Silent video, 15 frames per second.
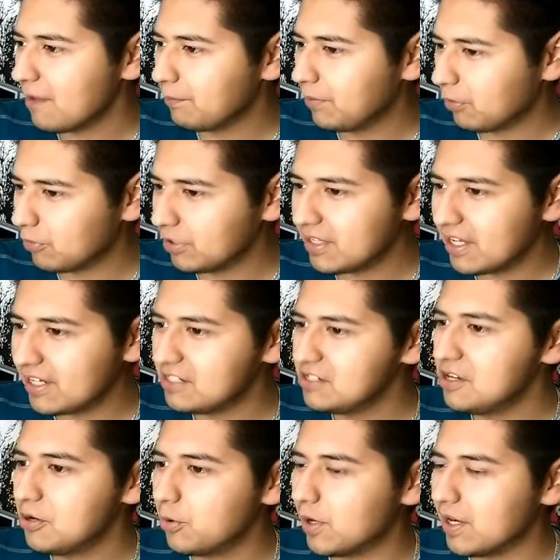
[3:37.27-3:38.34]
but when they
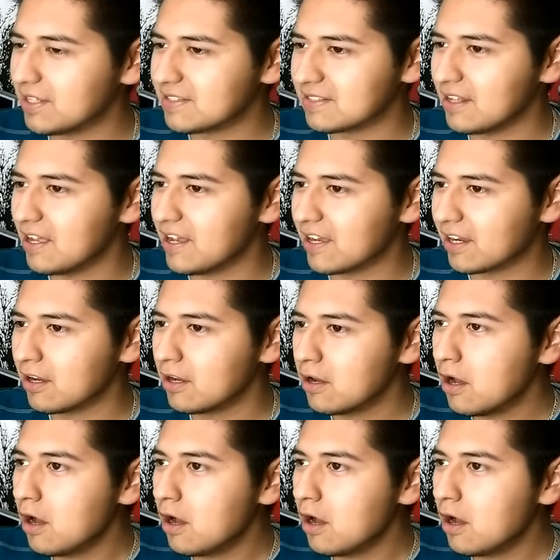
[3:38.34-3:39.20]
do, it's like,